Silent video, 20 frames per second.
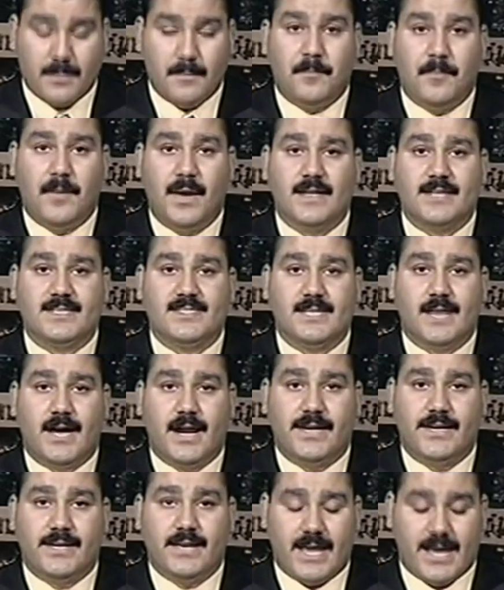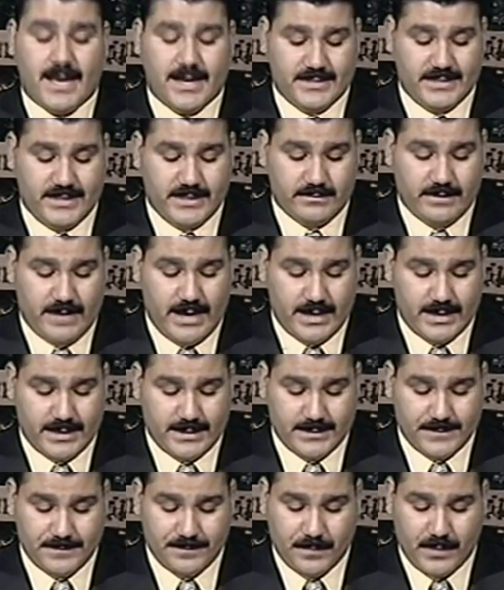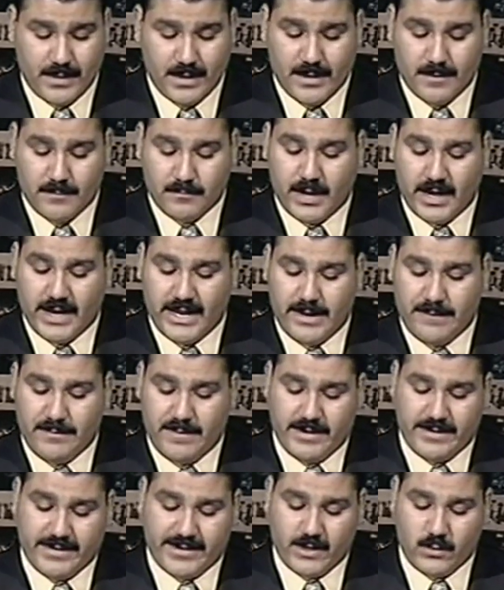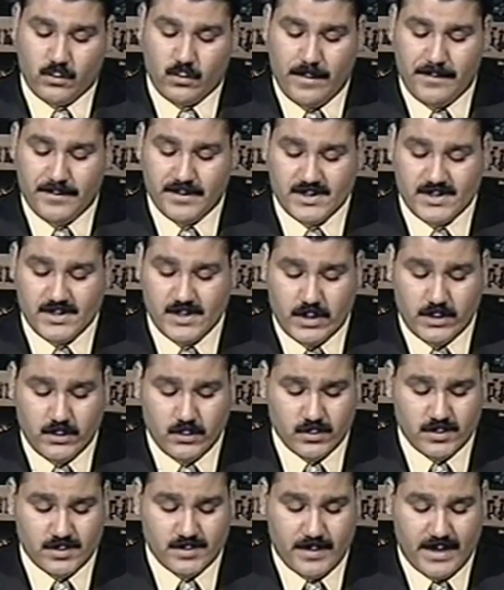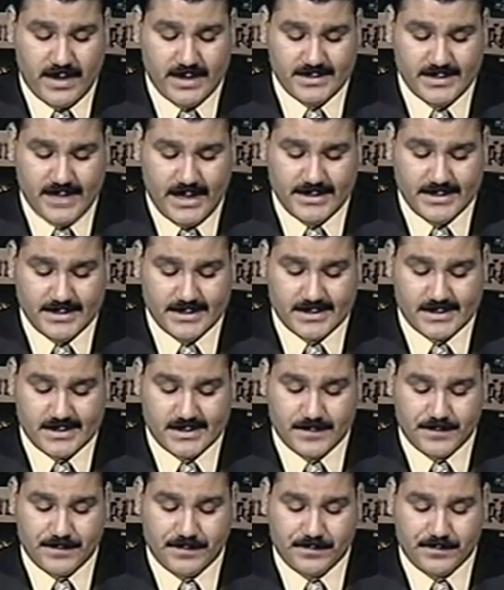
Palestine, and Iraq by American weapons used by Zionists.